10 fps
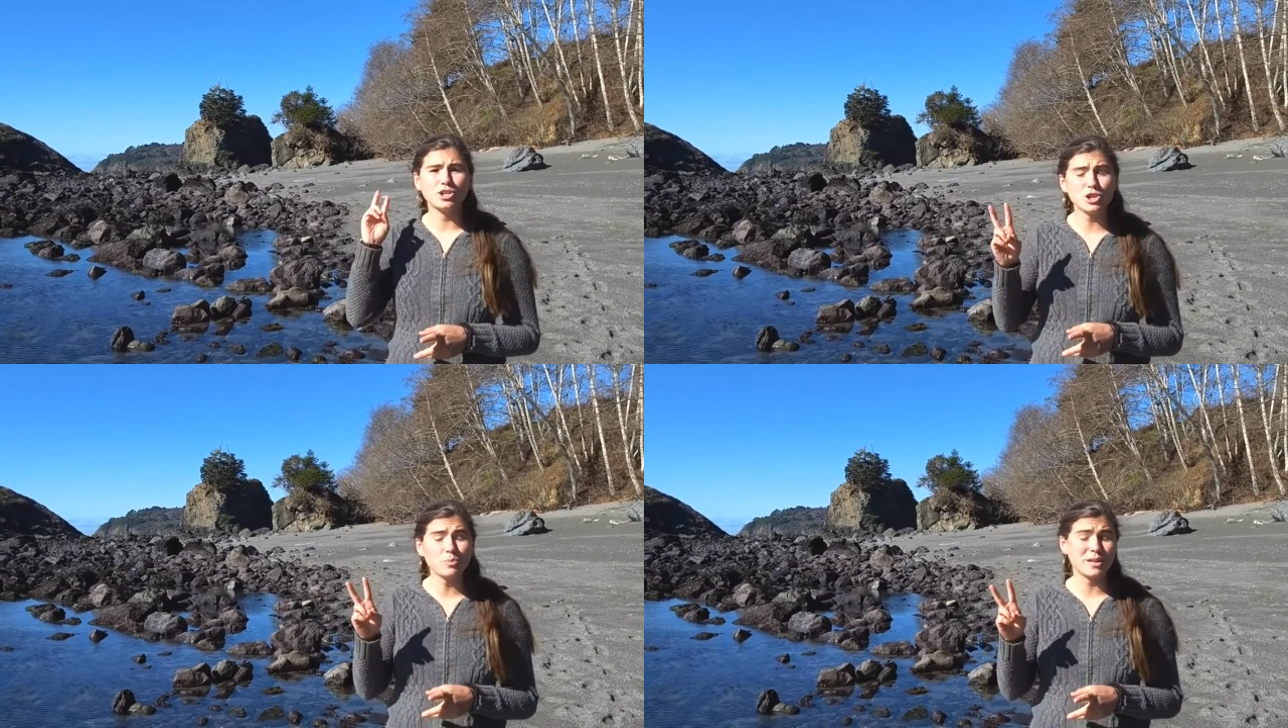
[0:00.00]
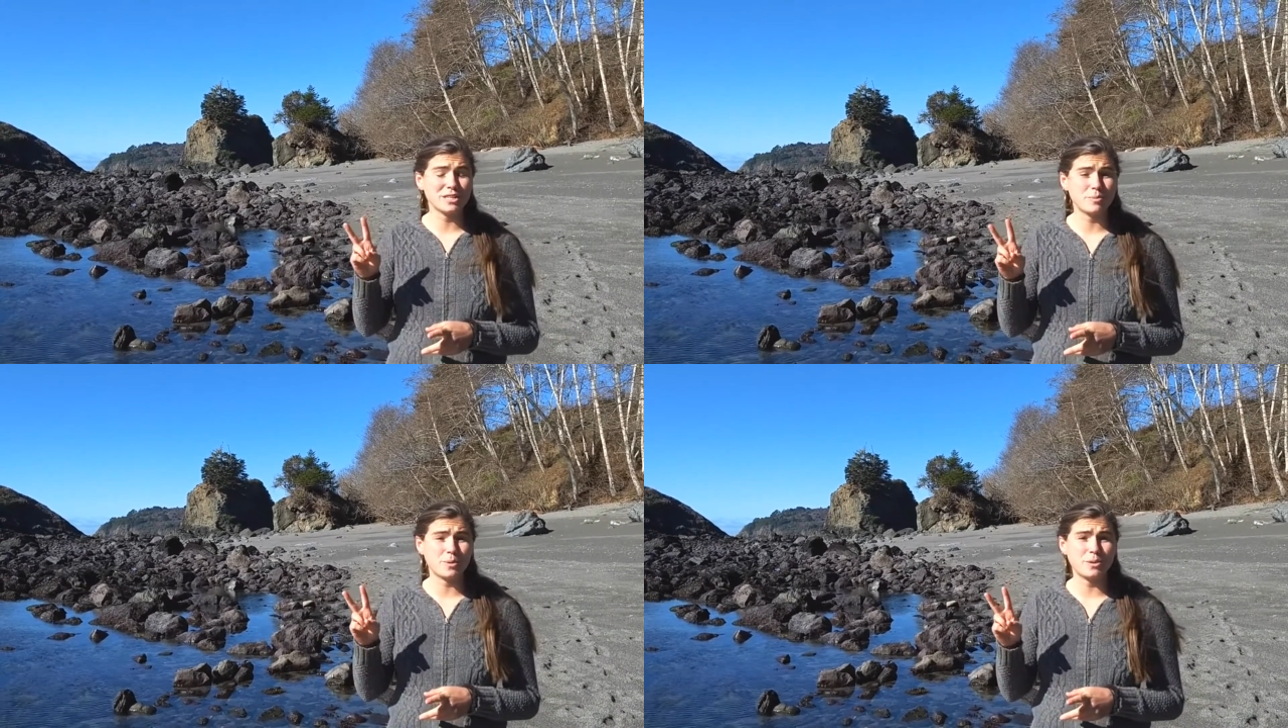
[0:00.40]
two
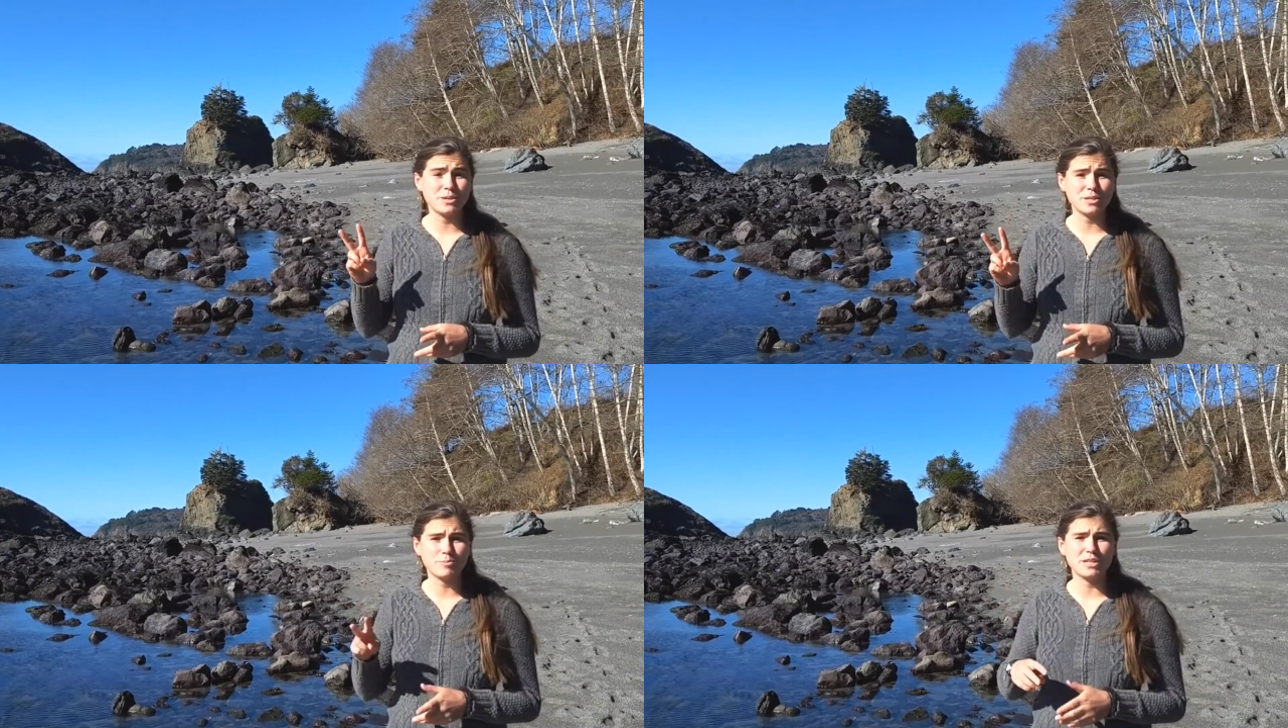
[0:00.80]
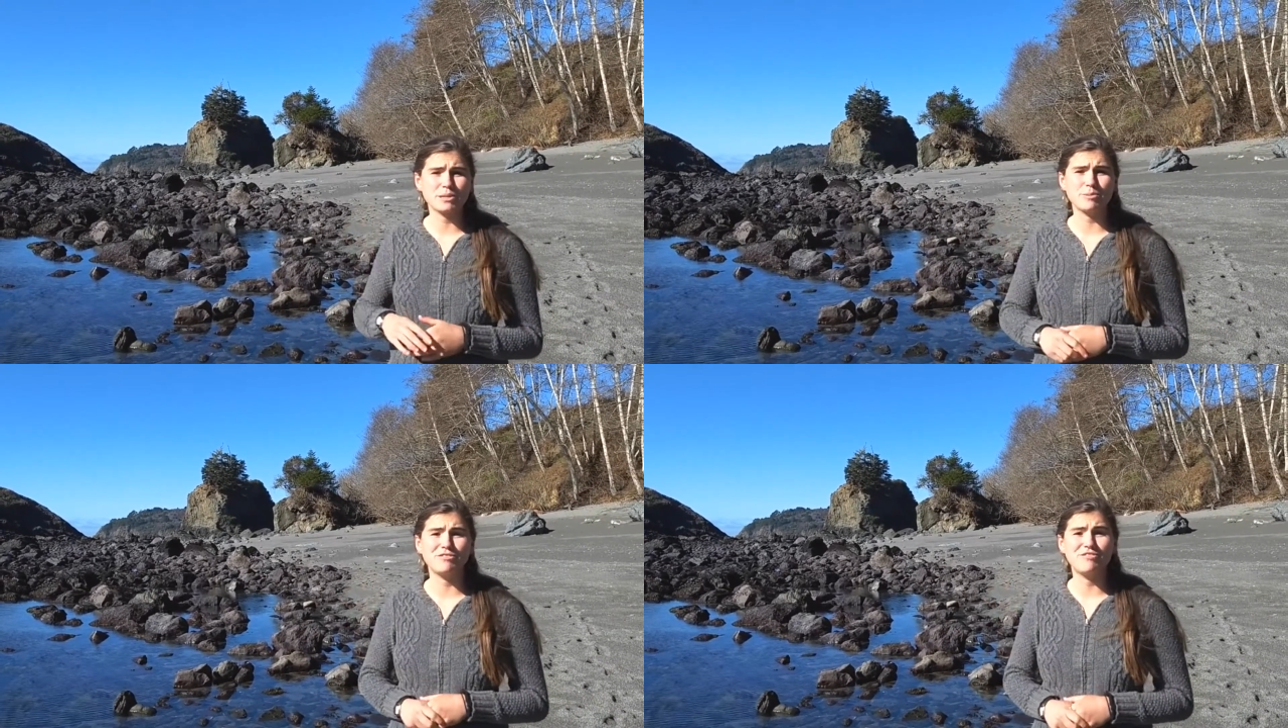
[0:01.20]
principles.
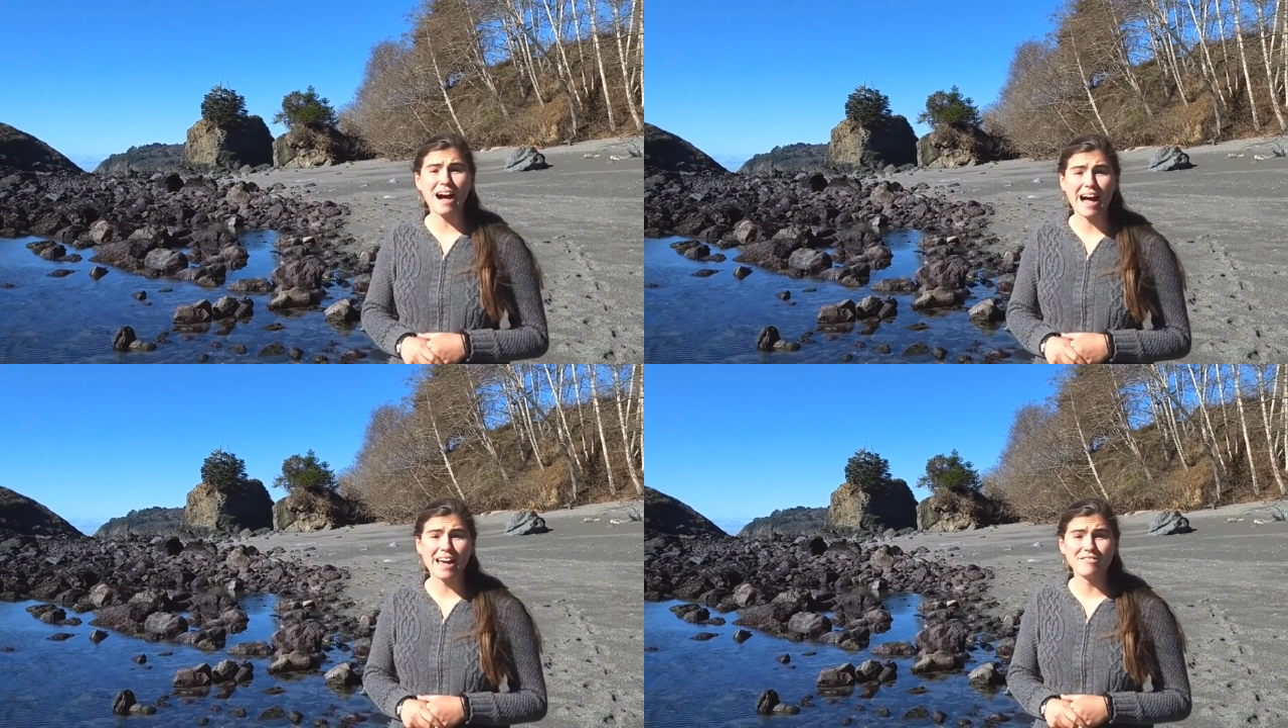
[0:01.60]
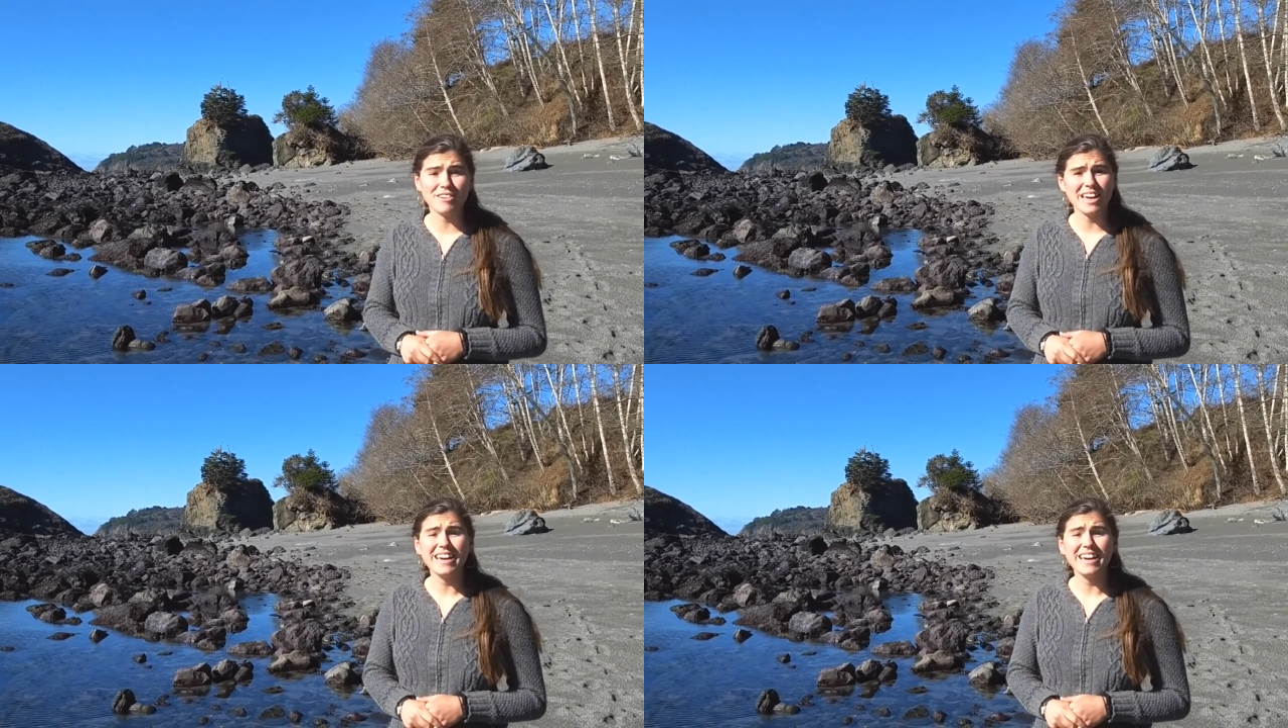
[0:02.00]
Principle 5